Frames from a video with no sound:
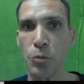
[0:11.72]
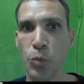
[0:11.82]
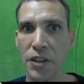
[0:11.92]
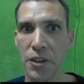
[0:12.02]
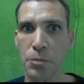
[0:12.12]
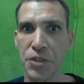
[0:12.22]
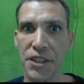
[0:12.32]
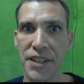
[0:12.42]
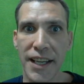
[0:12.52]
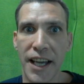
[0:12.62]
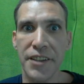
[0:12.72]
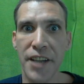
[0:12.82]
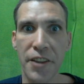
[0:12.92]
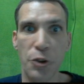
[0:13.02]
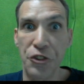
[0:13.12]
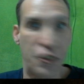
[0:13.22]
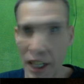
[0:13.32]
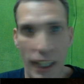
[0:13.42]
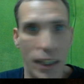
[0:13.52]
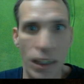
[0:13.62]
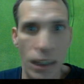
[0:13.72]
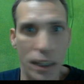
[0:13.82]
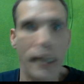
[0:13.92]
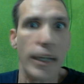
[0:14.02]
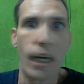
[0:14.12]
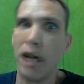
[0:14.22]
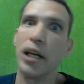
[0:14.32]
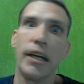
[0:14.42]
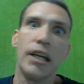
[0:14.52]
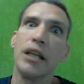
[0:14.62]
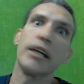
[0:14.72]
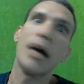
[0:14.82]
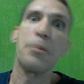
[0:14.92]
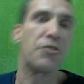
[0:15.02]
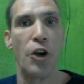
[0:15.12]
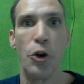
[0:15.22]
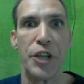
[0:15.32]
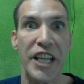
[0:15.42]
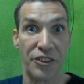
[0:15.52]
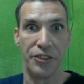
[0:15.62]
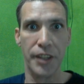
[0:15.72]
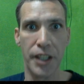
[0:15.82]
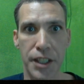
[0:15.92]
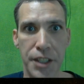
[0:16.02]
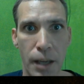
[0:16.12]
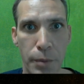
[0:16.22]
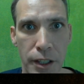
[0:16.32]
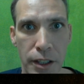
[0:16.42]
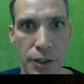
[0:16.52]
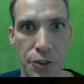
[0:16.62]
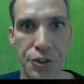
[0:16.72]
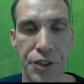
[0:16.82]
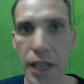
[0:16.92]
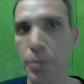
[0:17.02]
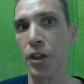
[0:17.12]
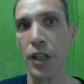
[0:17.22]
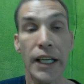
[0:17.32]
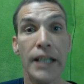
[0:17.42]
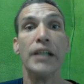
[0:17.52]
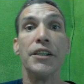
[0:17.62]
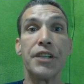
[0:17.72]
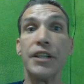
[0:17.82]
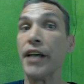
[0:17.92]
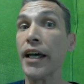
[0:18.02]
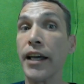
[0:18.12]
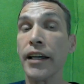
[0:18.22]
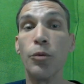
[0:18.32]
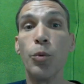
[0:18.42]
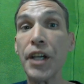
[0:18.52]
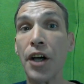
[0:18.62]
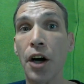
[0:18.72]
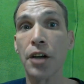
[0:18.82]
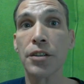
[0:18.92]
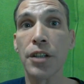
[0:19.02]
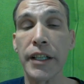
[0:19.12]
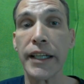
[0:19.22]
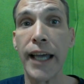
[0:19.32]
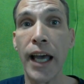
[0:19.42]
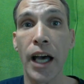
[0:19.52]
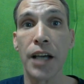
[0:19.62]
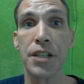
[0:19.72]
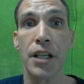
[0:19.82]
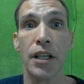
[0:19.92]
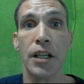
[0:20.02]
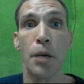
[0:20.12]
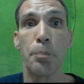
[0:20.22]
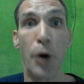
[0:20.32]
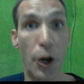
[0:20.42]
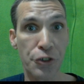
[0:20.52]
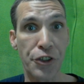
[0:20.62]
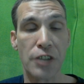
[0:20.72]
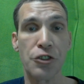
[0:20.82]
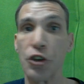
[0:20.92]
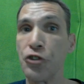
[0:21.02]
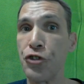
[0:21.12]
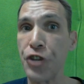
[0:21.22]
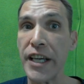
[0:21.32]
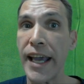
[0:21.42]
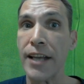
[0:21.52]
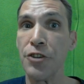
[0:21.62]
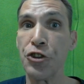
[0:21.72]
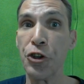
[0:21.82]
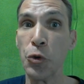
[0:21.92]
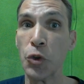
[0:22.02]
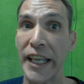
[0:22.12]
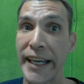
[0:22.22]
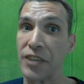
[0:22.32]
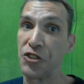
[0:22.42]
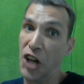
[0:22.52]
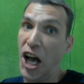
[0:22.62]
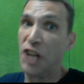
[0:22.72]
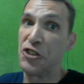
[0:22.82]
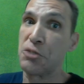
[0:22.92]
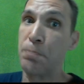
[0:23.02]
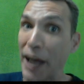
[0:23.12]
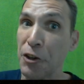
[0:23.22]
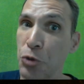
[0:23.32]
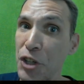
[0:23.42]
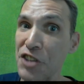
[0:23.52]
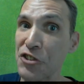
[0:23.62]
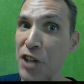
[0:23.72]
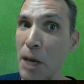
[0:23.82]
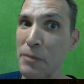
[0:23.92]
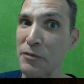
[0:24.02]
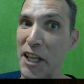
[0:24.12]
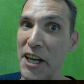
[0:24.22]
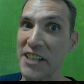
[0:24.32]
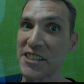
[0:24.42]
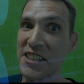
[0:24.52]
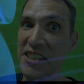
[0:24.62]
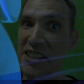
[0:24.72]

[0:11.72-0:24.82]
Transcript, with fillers: welcome to yet another psychotic episode in the Debian stable. Today, we are looking at Parsix GNU Linux on Spatry's Cup of Linux.